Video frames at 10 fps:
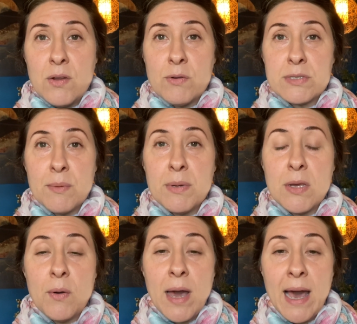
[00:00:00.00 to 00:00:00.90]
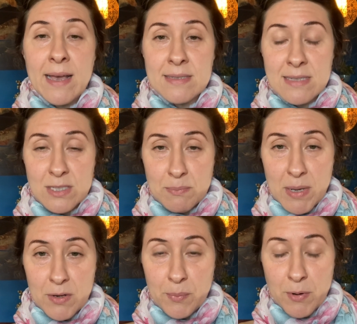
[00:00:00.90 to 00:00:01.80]
somebody who has this
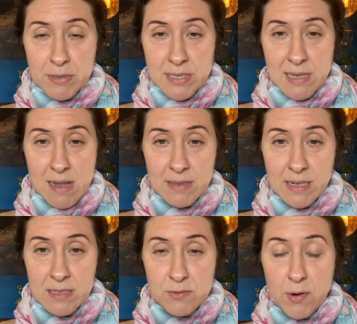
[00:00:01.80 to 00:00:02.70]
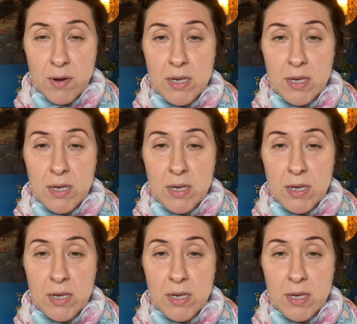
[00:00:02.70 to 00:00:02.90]
metal personality is very